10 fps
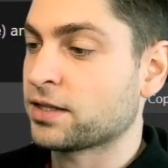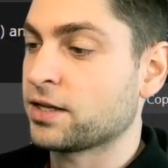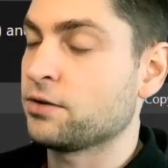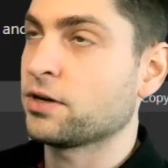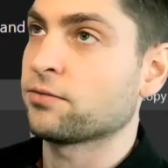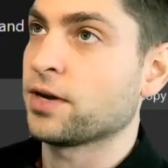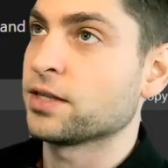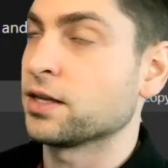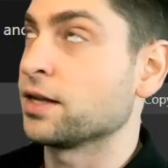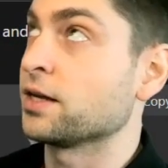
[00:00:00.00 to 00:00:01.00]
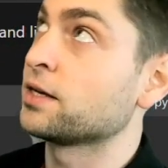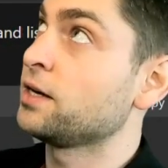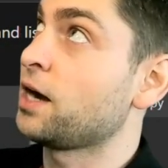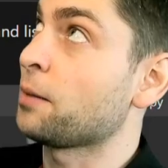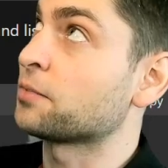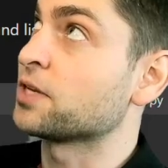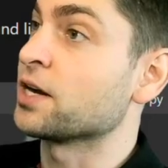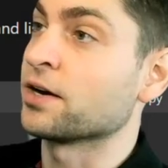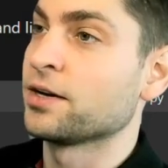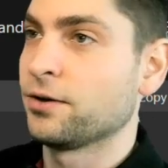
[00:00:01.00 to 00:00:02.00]
then you can find the link up
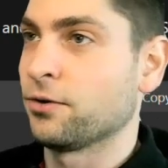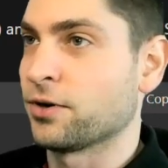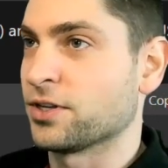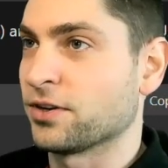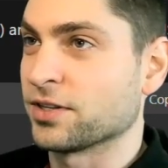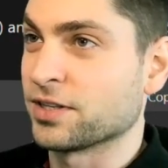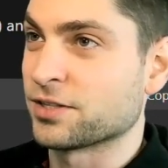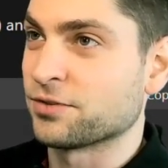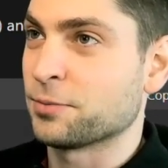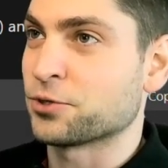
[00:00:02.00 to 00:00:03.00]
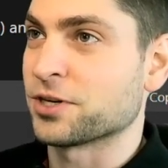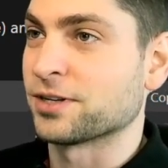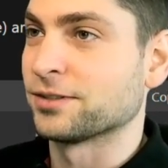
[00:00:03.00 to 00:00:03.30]
there or down in the description.